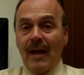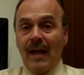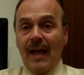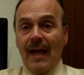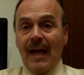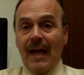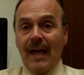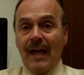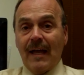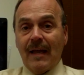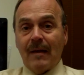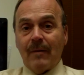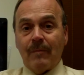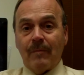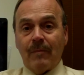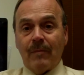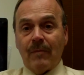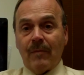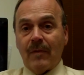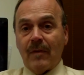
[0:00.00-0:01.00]

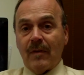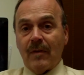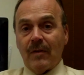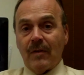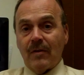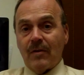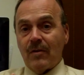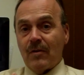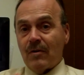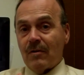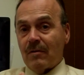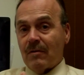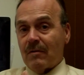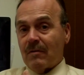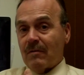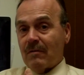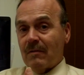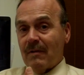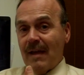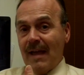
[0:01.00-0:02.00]
and
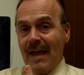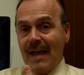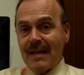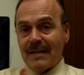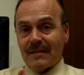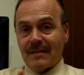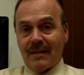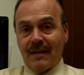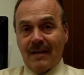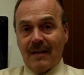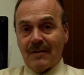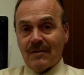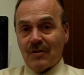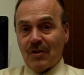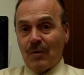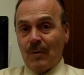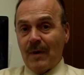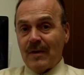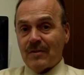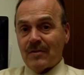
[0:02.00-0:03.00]
you're asking us
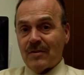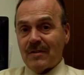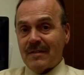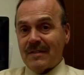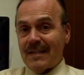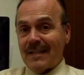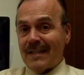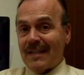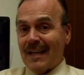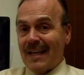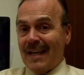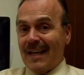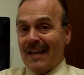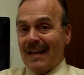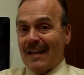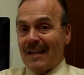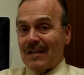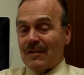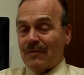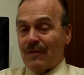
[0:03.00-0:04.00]
questions that
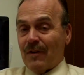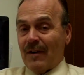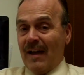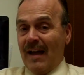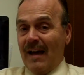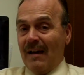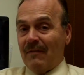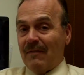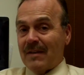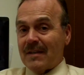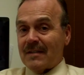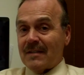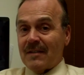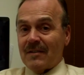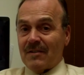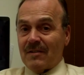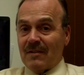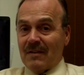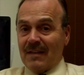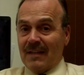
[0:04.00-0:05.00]
is very obvious
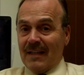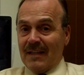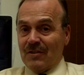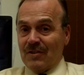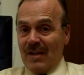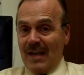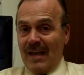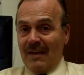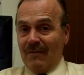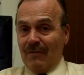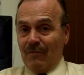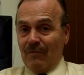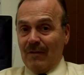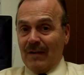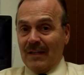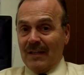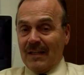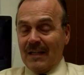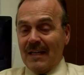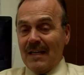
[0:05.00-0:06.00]
that you haven't
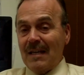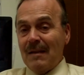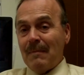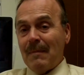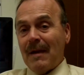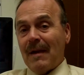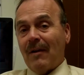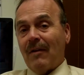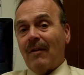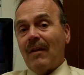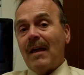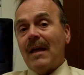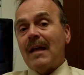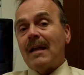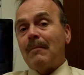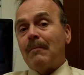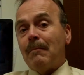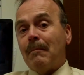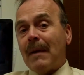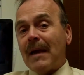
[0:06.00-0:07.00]
read the email.
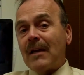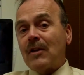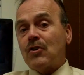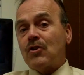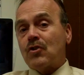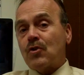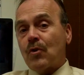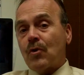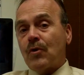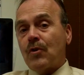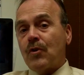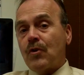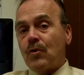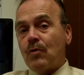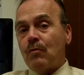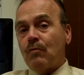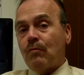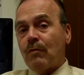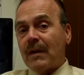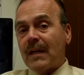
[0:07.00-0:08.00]
Make sure you
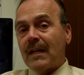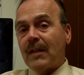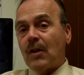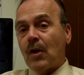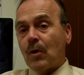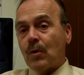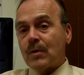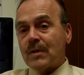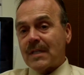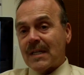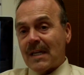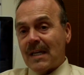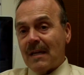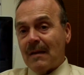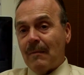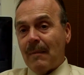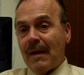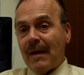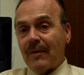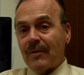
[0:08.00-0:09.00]
read those
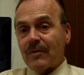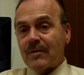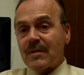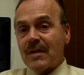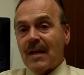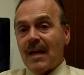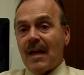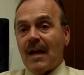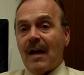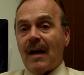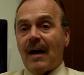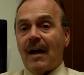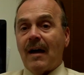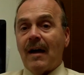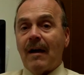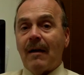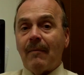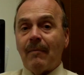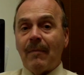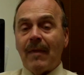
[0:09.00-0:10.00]
emails.
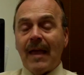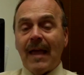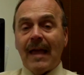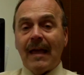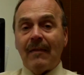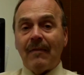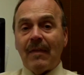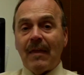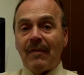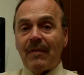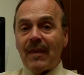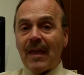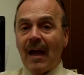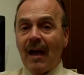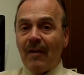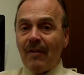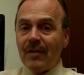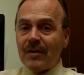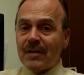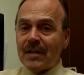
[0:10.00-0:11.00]
And then the
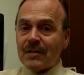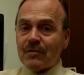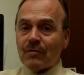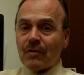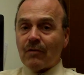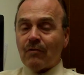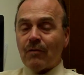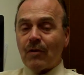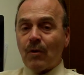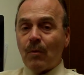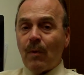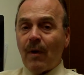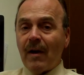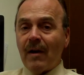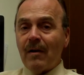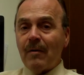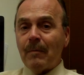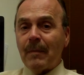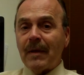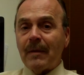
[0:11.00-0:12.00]
other district
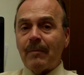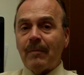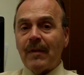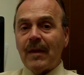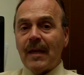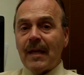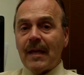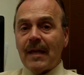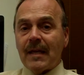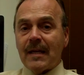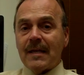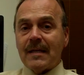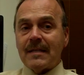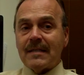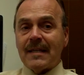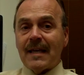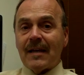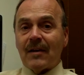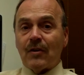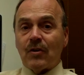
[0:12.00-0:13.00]
requirement is
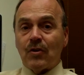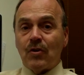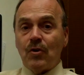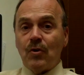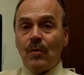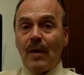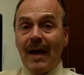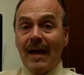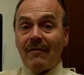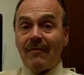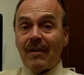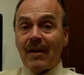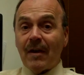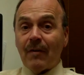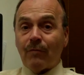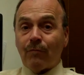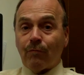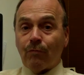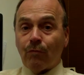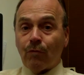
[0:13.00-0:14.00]
that you have
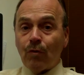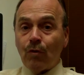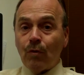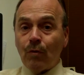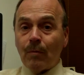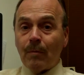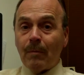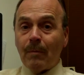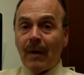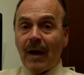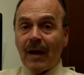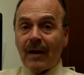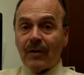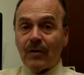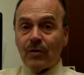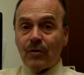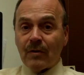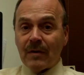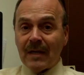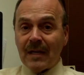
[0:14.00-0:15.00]
enough room on
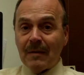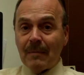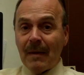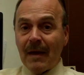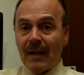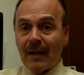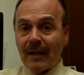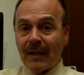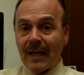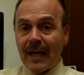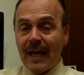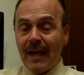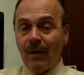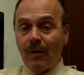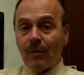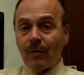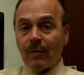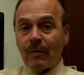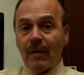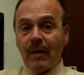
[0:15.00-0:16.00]
your email
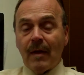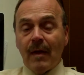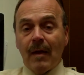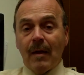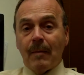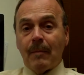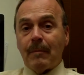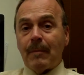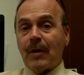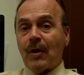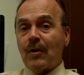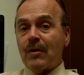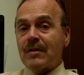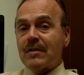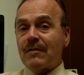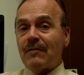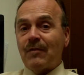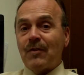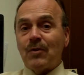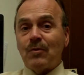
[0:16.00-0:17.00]
account, because
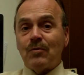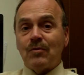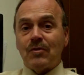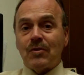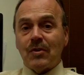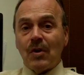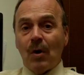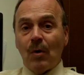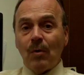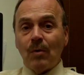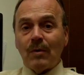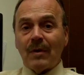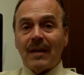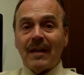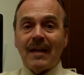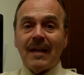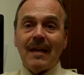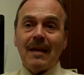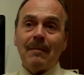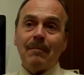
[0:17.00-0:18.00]
if you don't
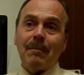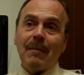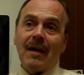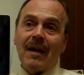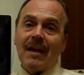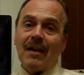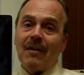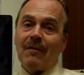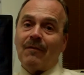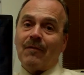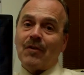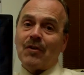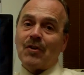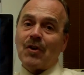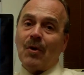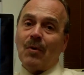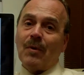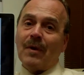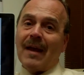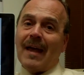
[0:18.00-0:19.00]

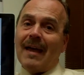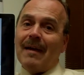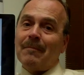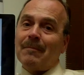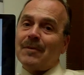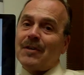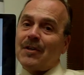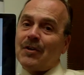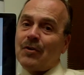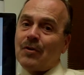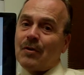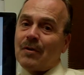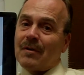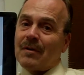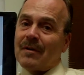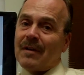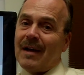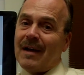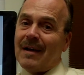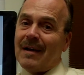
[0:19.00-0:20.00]
empty
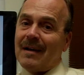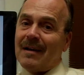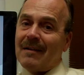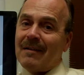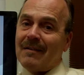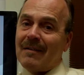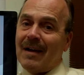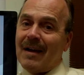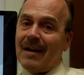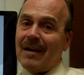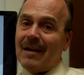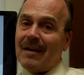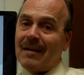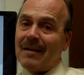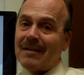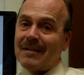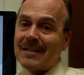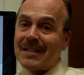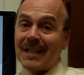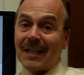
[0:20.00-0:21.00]
your
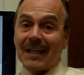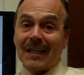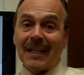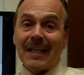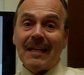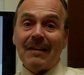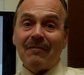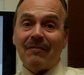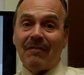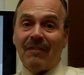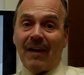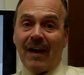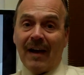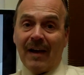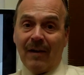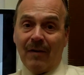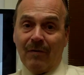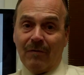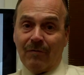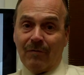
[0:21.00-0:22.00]
delete
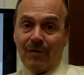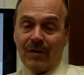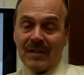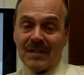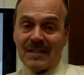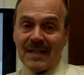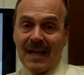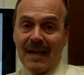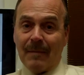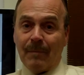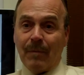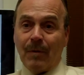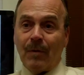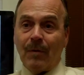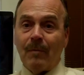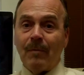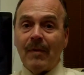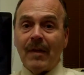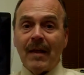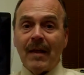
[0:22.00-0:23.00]
file, for
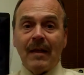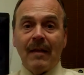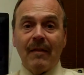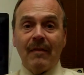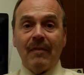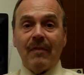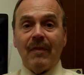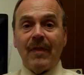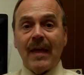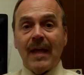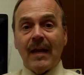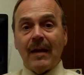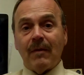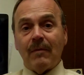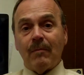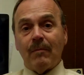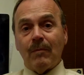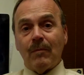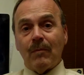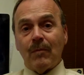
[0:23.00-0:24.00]
example,
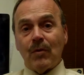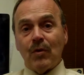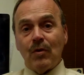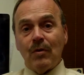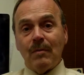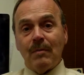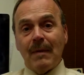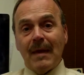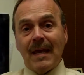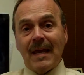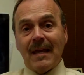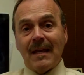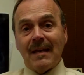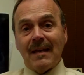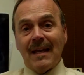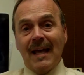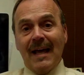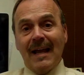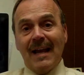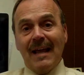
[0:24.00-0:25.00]
then you may
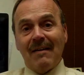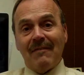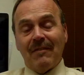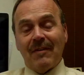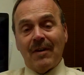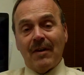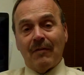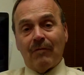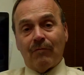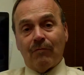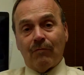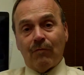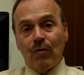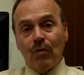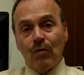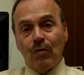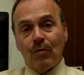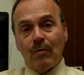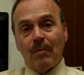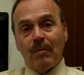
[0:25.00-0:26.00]
not have enough
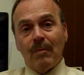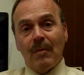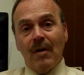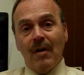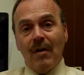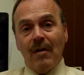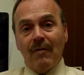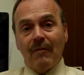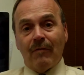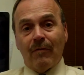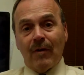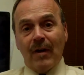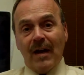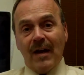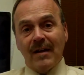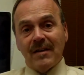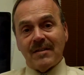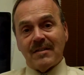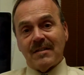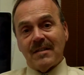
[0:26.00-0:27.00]
room for
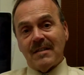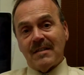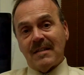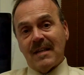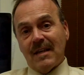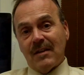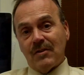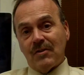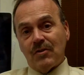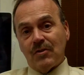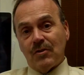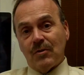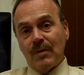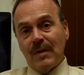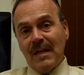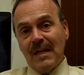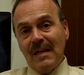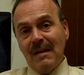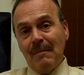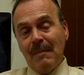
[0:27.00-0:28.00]
us to send you
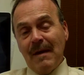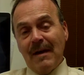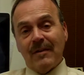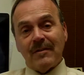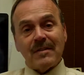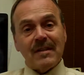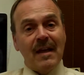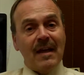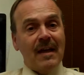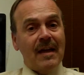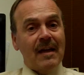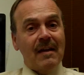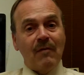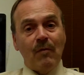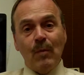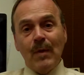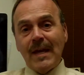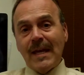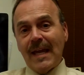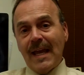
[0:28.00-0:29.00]
emails. If
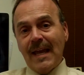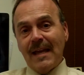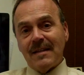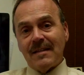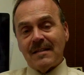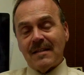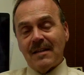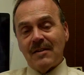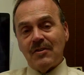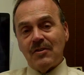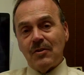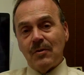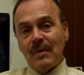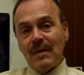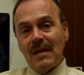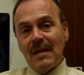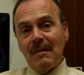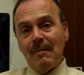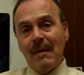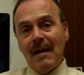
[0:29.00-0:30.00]
we can't send you
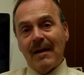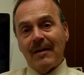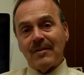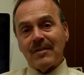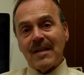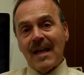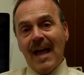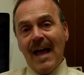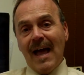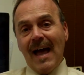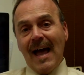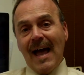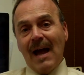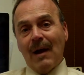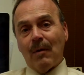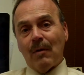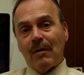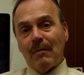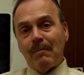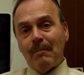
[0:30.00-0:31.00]
emails,
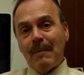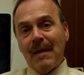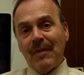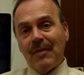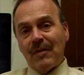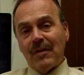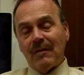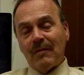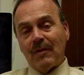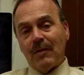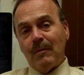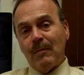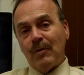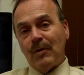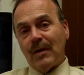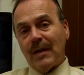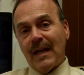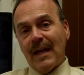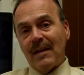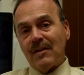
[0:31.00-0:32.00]
our method of
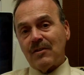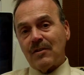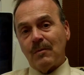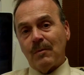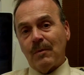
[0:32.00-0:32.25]
communication